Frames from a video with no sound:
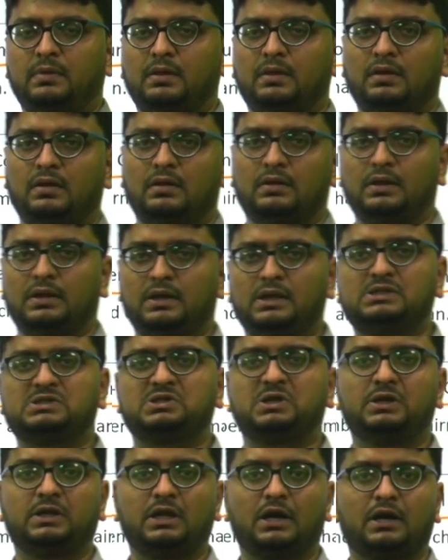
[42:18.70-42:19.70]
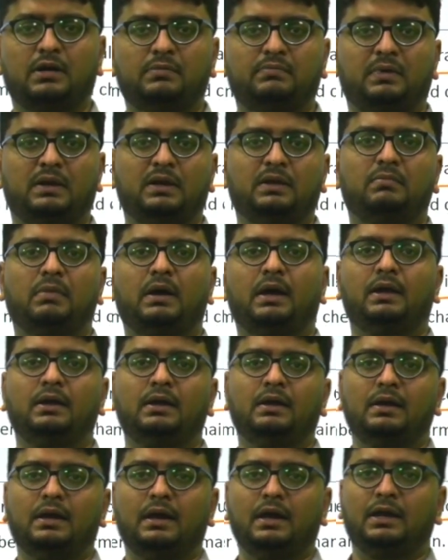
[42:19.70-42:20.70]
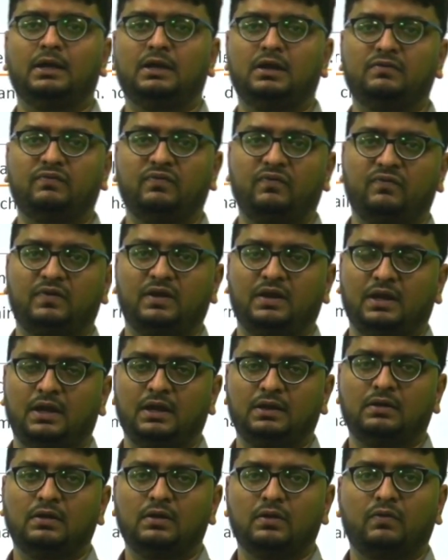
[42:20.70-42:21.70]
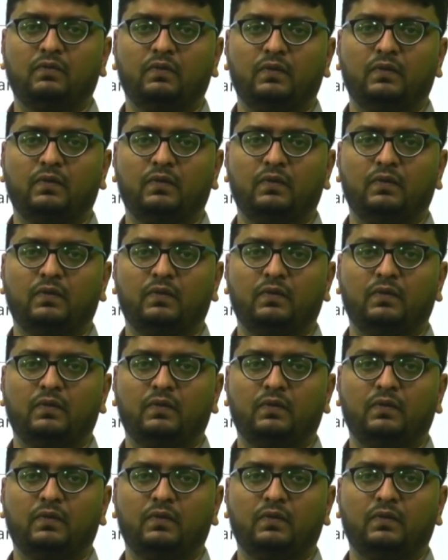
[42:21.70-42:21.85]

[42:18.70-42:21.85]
the East India Company by 1858,